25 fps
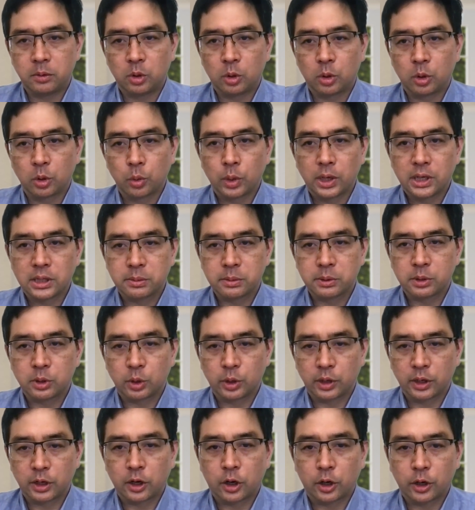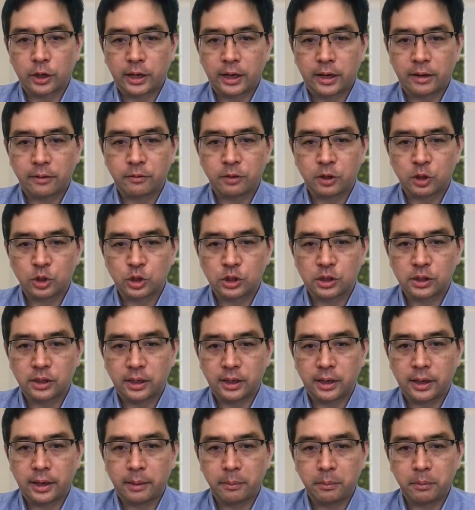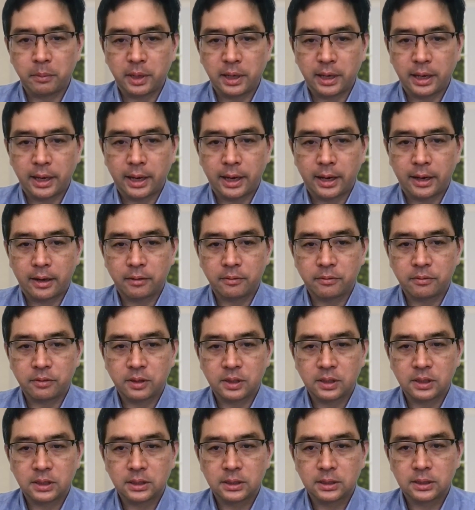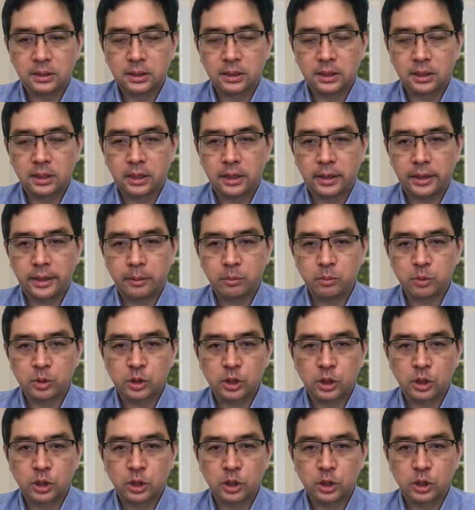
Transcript: or respiratory and cardiac function they may have.